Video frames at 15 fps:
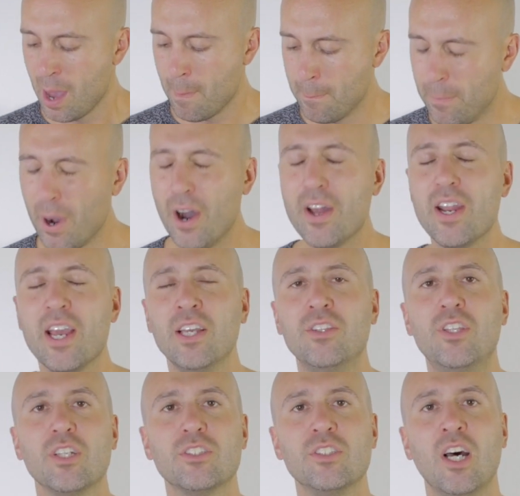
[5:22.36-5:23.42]
but
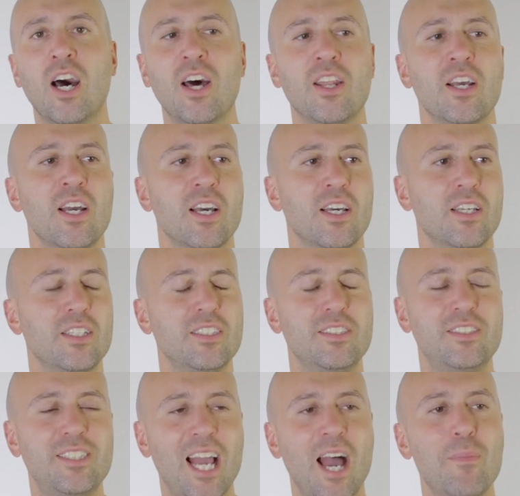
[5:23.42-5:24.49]
it does not
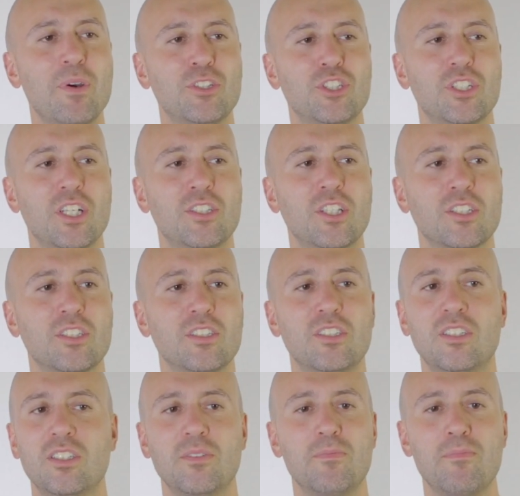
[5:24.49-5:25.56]
damage it. It
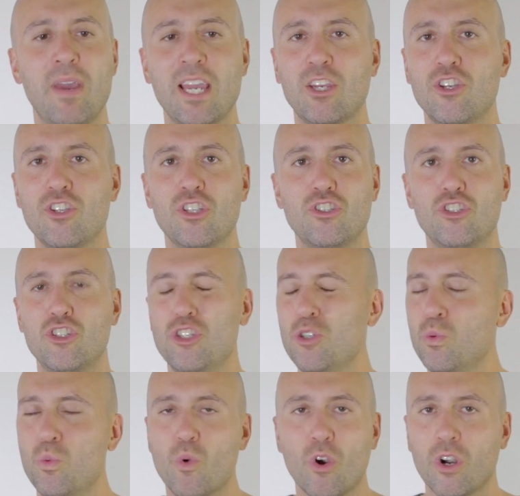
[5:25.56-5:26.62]
doesn't make the
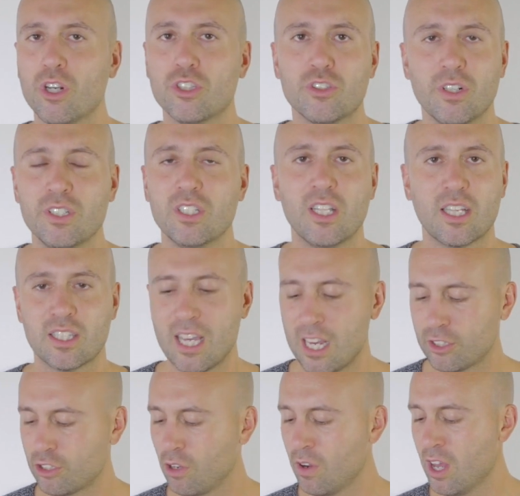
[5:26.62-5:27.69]
shoe worse or anything like
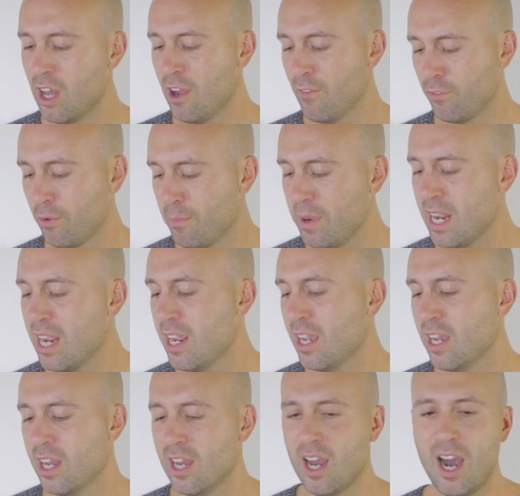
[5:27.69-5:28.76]
that. So for
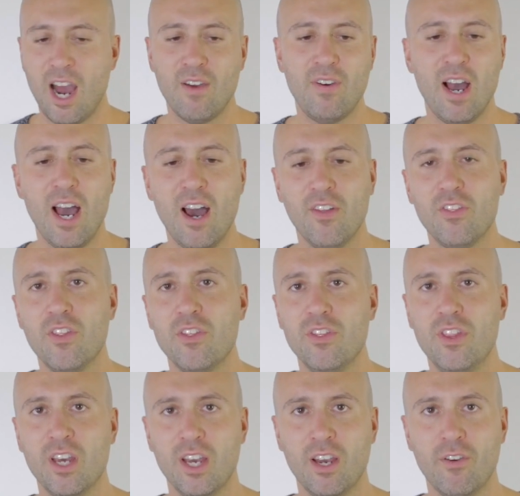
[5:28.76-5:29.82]
me, I've
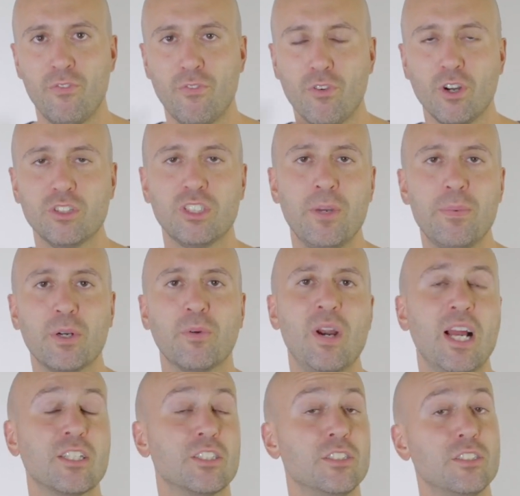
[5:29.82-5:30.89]
had the first Epic
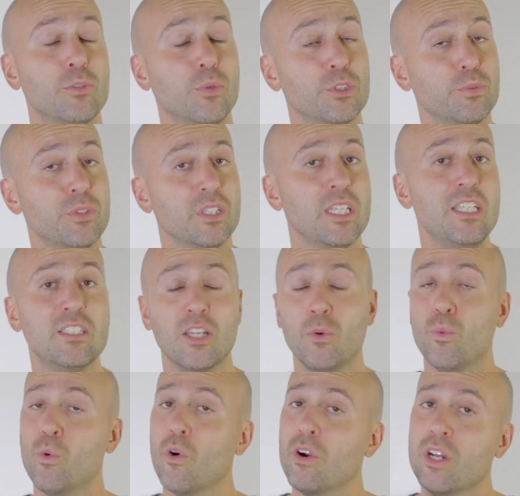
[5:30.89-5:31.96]
React since it was released
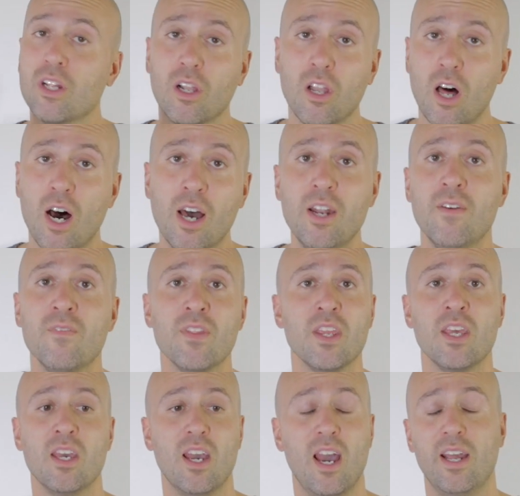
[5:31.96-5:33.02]
and worn it a lot,
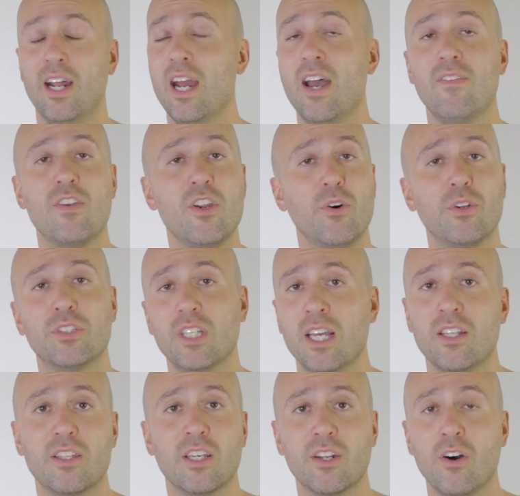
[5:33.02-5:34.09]
and I haven't noticed
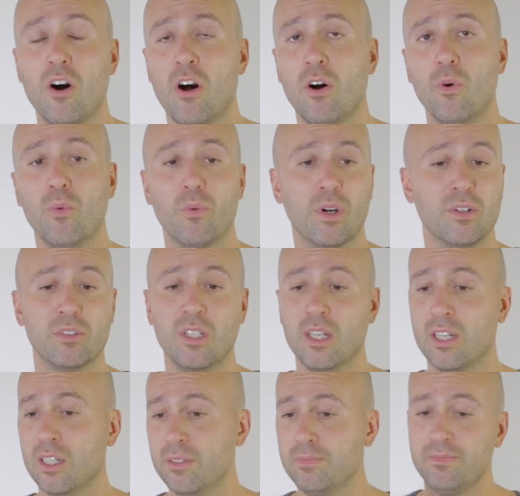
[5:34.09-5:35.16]
anything at all where
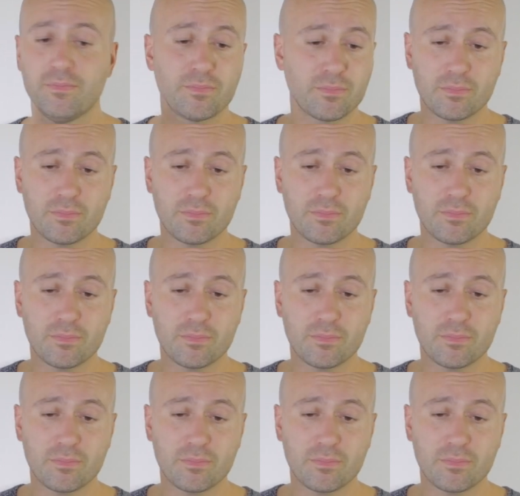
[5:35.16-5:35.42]
the